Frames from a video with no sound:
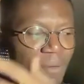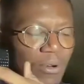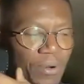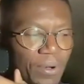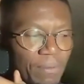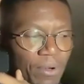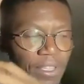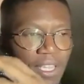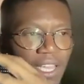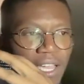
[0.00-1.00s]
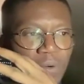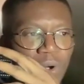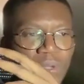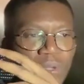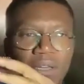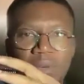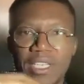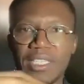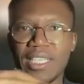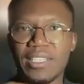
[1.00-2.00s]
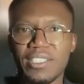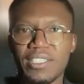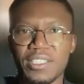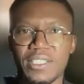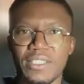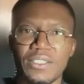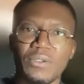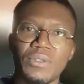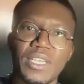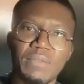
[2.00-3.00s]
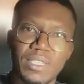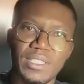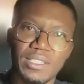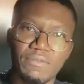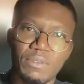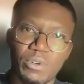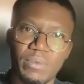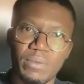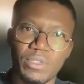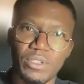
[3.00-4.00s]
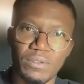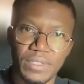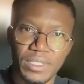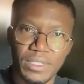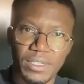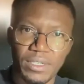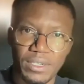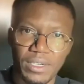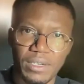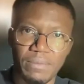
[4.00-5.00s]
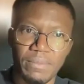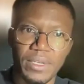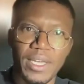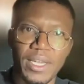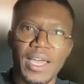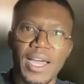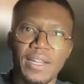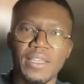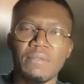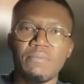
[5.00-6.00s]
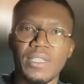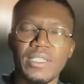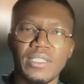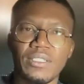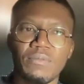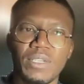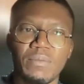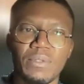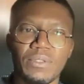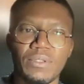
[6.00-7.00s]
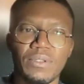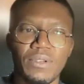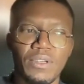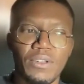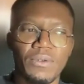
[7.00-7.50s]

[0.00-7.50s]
But when we think about intelligence, it's the ability for problem solving, and the ability to be able to